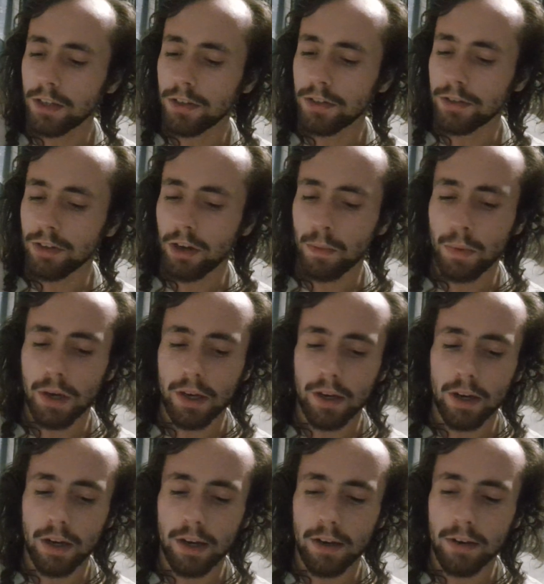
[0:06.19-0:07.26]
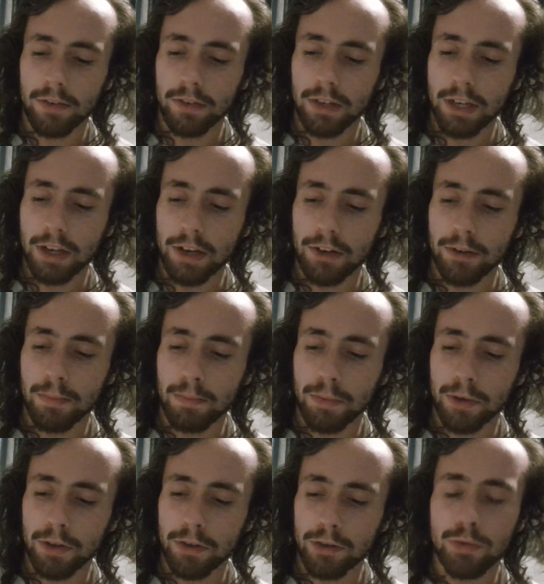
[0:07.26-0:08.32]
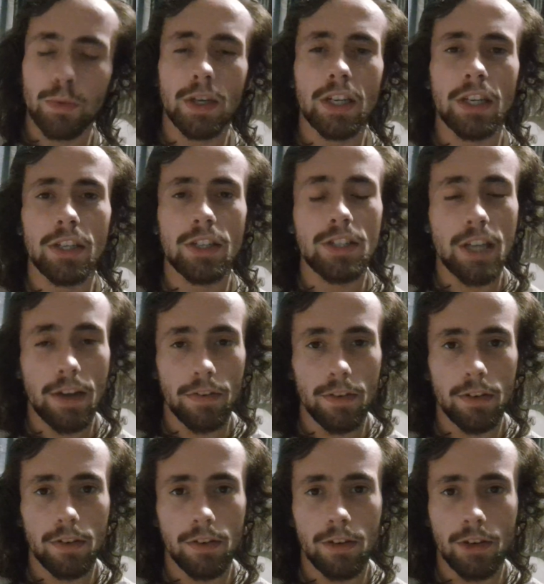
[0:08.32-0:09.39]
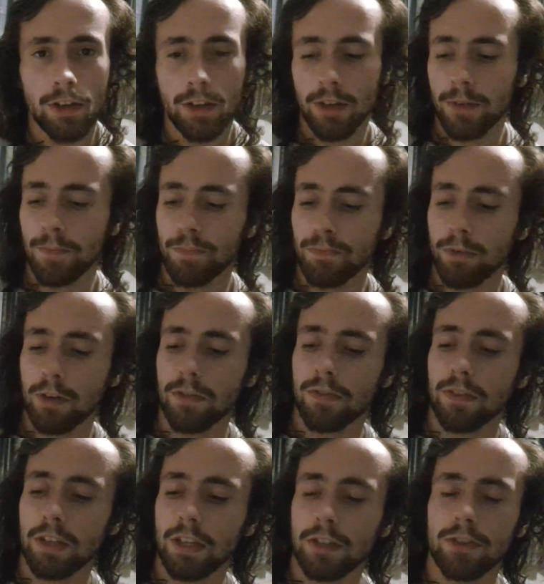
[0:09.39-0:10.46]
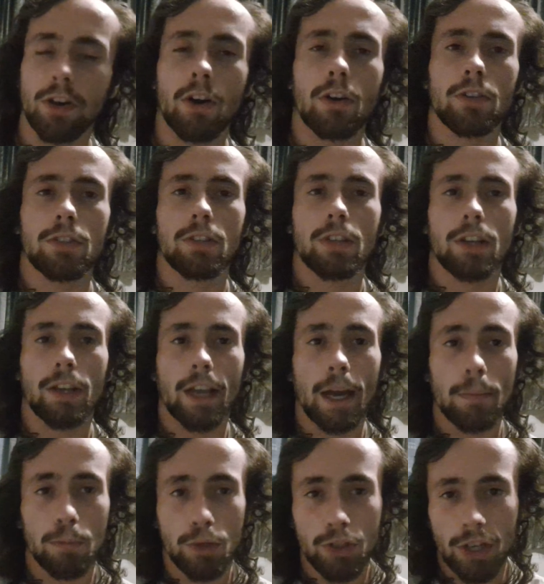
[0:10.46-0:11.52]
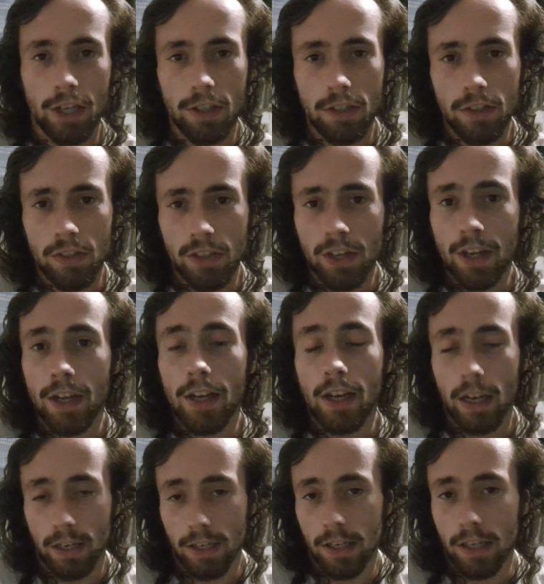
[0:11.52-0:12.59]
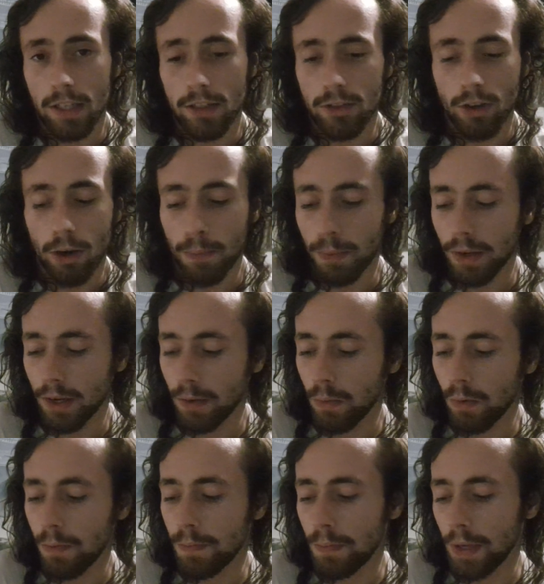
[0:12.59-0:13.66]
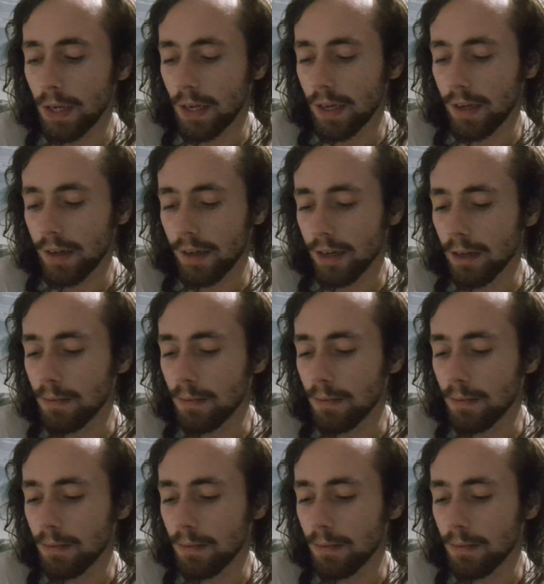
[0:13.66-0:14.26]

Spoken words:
So we are on day number 27 of the Talk to the Camera challenge, and today's topic will be